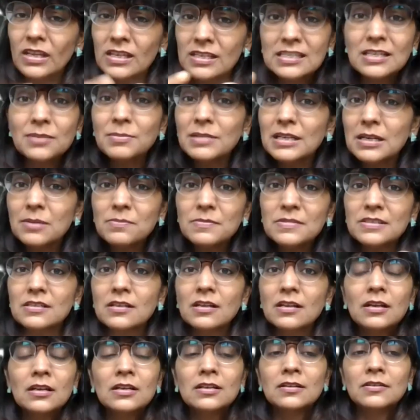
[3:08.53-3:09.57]
Sometimes
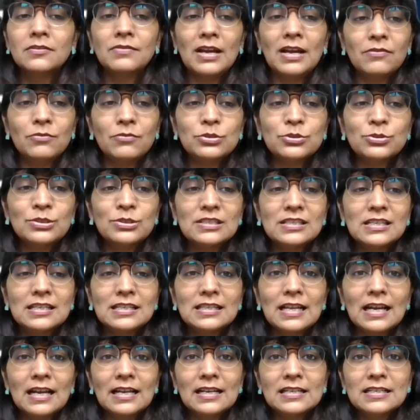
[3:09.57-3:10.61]
I've also seen
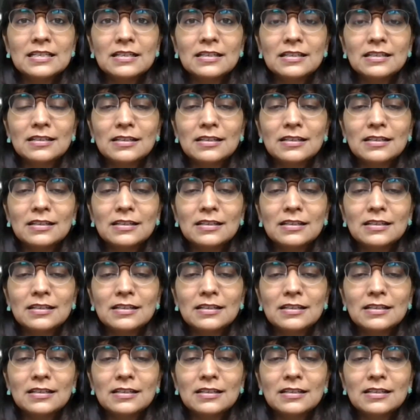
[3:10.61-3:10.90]
that